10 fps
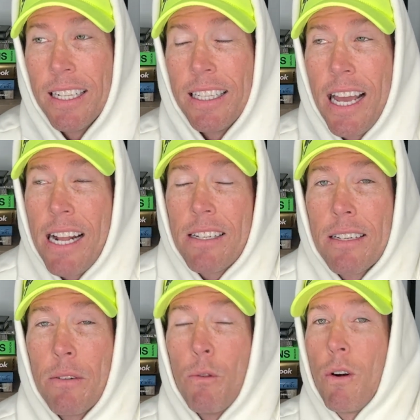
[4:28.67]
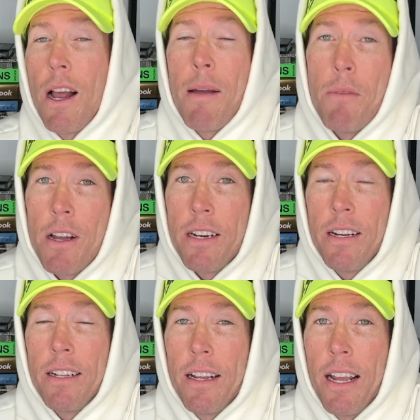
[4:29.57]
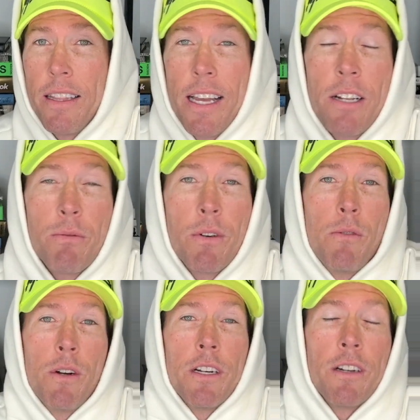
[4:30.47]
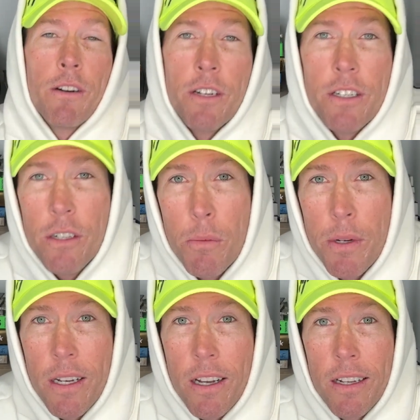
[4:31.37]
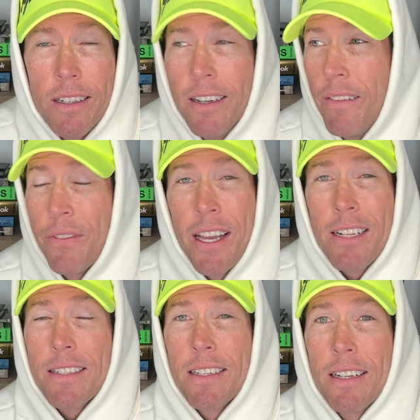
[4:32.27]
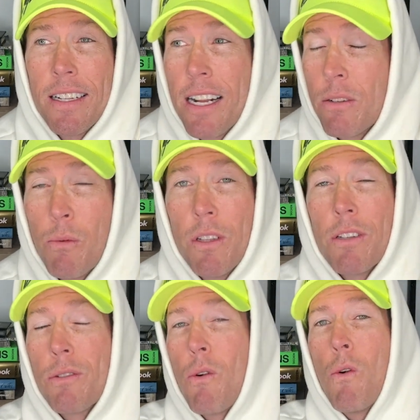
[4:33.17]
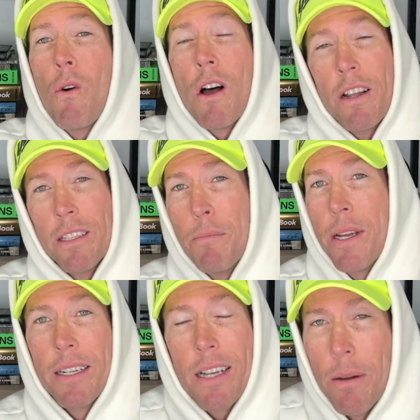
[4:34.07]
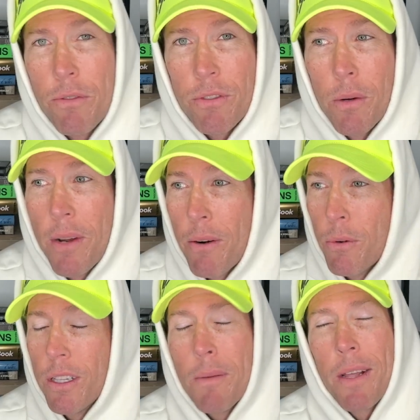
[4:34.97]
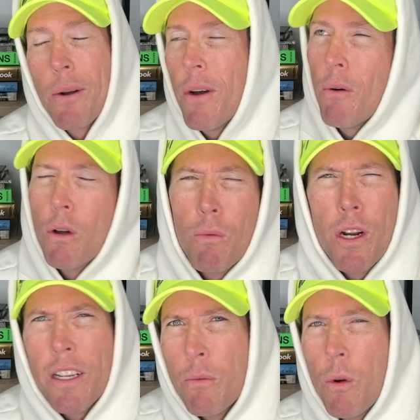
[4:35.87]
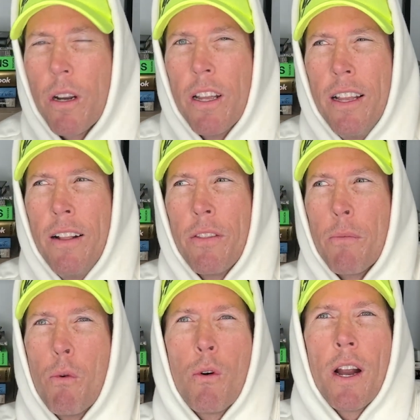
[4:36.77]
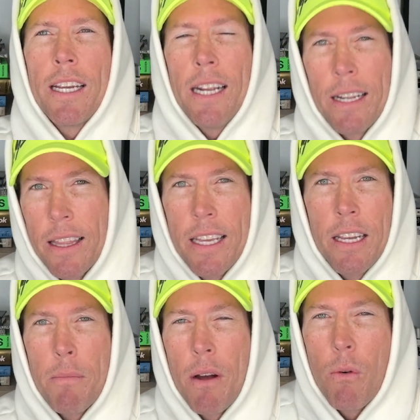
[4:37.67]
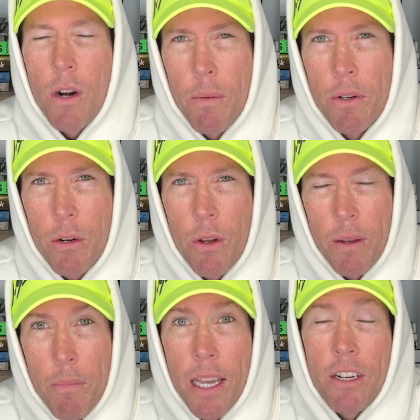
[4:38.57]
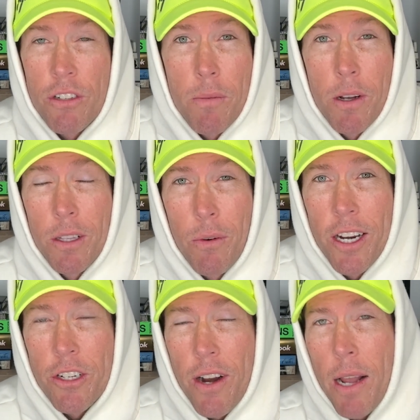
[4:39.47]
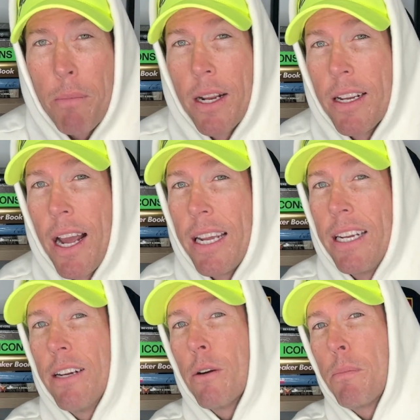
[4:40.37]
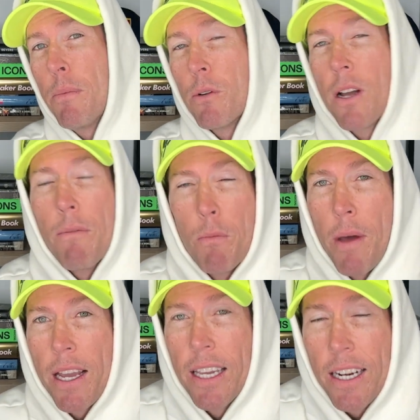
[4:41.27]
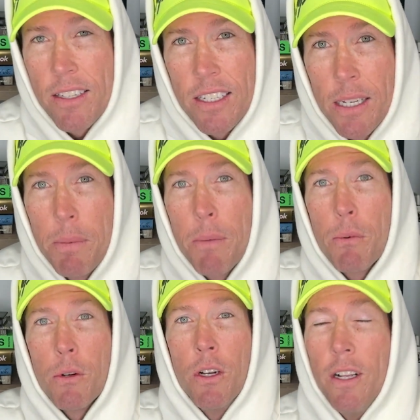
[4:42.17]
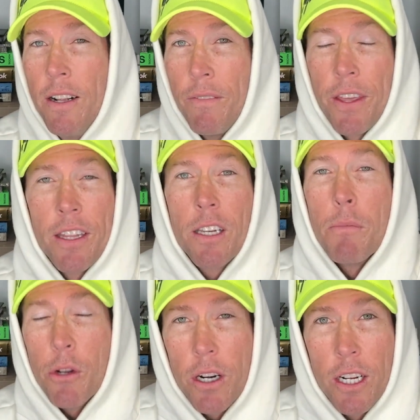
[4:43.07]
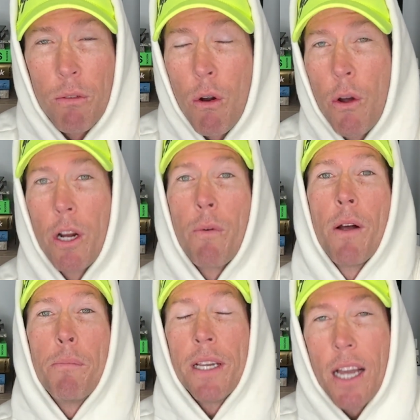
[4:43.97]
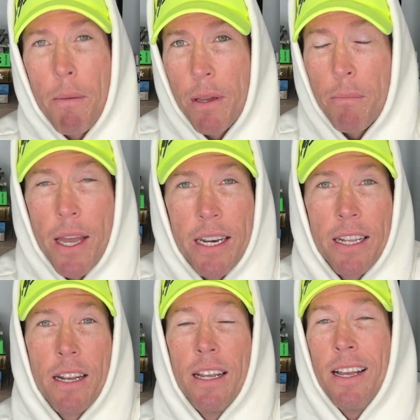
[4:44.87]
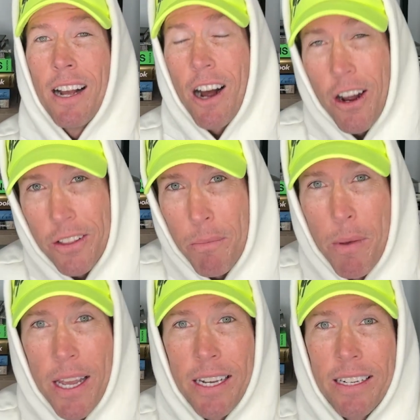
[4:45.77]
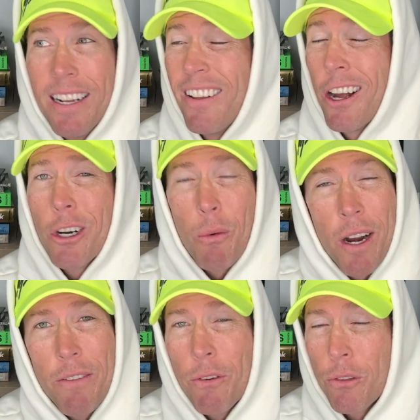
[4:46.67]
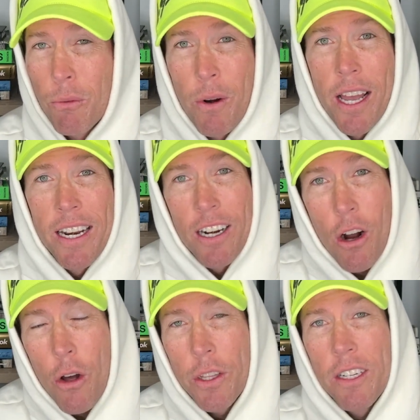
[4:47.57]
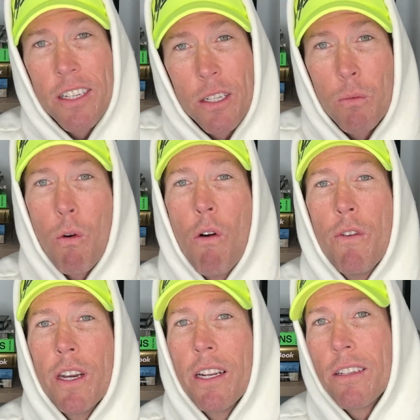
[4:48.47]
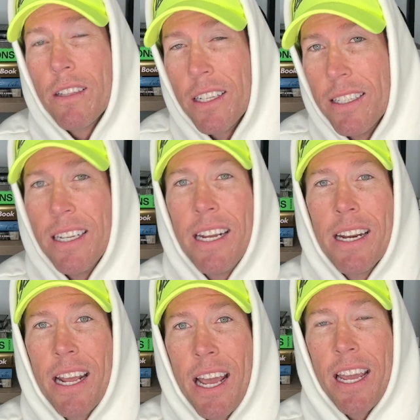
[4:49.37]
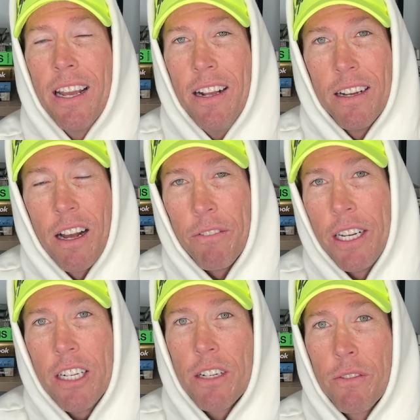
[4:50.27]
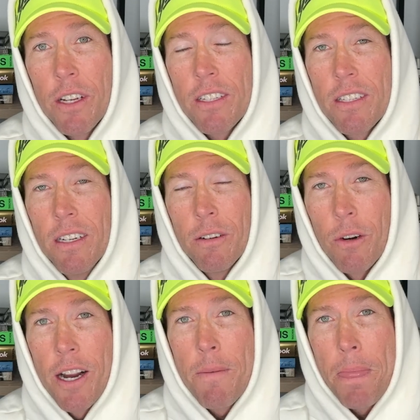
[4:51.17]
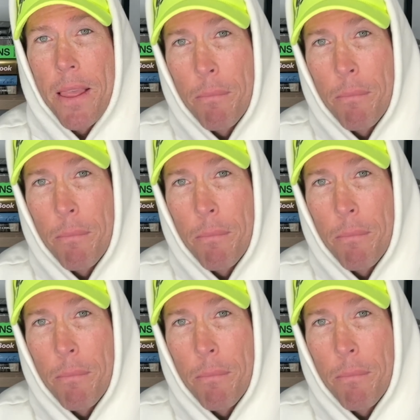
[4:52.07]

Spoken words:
That's where I'm on. That's where I want to encourage you to be on. That's where this whole on the mend comes from. I really am like, wow, what the more I kind of think about what I'm doing and making sure I'm on the right track, but I hear people coming back in. I see people in the community growing around, becoming mended, on the mend, a grateful thread, and all these things woven into the DNA of each of us, right?